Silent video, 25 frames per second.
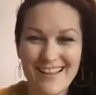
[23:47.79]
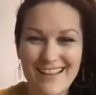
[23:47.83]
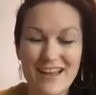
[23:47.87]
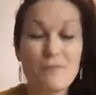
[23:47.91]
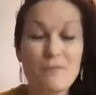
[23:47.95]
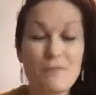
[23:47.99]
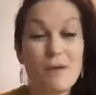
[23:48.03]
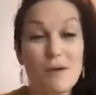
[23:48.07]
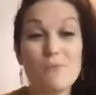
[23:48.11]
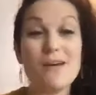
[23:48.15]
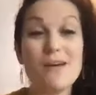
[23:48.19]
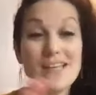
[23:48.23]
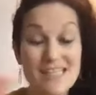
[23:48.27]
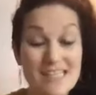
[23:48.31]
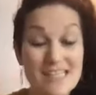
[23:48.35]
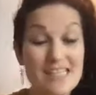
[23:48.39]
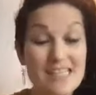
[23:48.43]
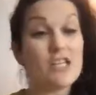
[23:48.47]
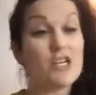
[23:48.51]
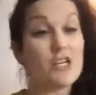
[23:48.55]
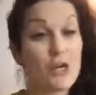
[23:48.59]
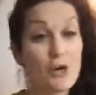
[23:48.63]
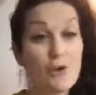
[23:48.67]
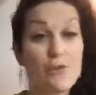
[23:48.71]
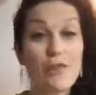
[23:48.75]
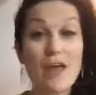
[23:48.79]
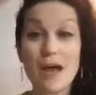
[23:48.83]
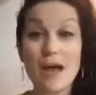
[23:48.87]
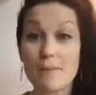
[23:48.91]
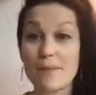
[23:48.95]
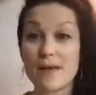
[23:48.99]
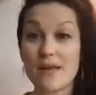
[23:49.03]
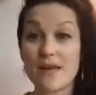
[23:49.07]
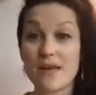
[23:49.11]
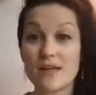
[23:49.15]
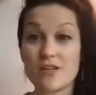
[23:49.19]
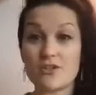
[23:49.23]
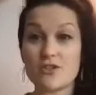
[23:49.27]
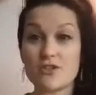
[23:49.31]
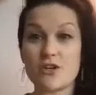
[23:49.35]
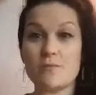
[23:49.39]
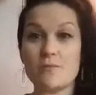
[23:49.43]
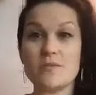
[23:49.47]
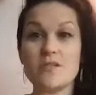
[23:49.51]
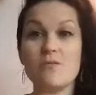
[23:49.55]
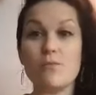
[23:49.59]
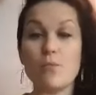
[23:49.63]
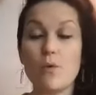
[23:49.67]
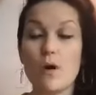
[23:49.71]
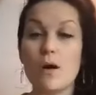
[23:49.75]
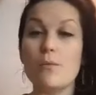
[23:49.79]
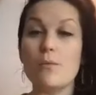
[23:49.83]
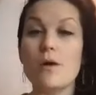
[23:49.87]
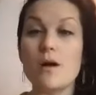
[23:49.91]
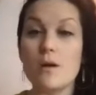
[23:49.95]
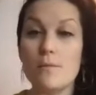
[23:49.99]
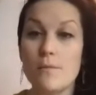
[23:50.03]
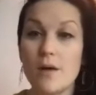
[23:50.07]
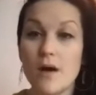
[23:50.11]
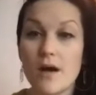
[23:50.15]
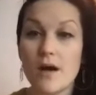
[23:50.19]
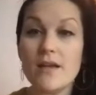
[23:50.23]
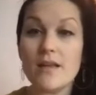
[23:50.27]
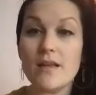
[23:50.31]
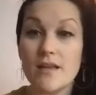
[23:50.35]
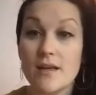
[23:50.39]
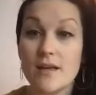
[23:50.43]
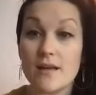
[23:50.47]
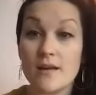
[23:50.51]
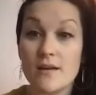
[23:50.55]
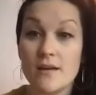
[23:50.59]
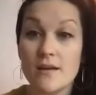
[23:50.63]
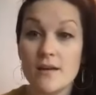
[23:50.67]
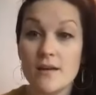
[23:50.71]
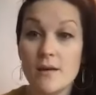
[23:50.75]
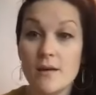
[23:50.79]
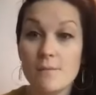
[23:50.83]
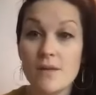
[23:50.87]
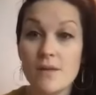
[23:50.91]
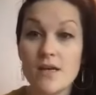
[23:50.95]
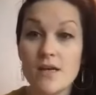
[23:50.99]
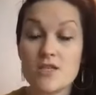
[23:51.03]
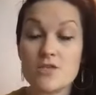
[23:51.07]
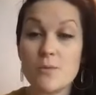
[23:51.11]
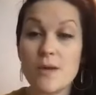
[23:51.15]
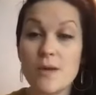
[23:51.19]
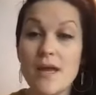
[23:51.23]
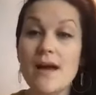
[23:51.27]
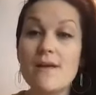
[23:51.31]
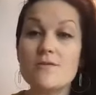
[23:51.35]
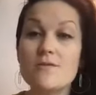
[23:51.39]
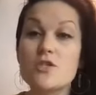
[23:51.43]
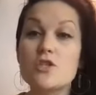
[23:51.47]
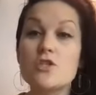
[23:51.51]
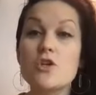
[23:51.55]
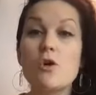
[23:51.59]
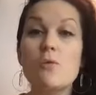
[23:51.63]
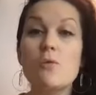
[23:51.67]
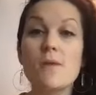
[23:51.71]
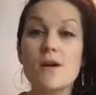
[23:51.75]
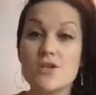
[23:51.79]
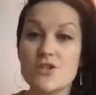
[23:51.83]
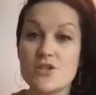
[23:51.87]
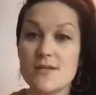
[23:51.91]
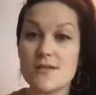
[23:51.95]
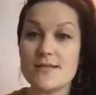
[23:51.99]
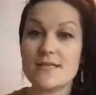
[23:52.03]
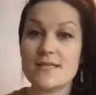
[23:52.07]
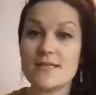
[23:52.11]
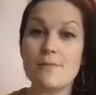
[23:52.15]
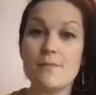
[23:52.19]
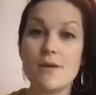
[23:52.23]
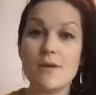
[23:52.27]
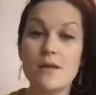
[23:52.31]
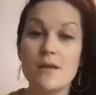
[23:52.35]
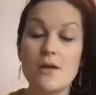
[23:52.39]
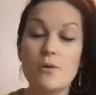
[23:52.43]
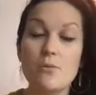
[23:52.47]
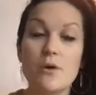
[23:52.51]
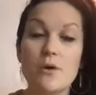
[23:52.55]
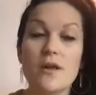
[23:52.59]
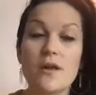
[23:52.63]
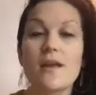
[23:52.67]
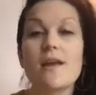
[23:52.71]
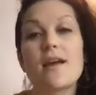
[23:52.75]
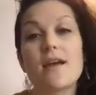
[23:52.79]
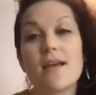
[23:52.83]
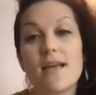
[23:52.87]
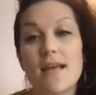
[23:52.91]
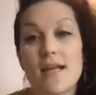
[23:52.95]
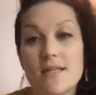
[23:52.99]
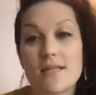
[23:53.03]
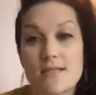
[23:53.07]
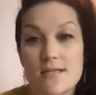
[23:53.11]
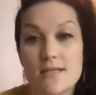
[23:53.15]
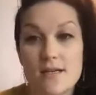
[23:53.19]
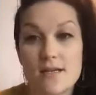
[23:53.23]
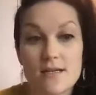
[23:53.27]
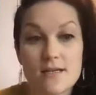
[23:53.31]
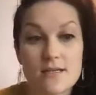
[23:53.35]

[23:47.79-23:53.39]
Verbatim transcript: Like maybe we need to go that big in terms of what we're embodying because we have so much systemically working against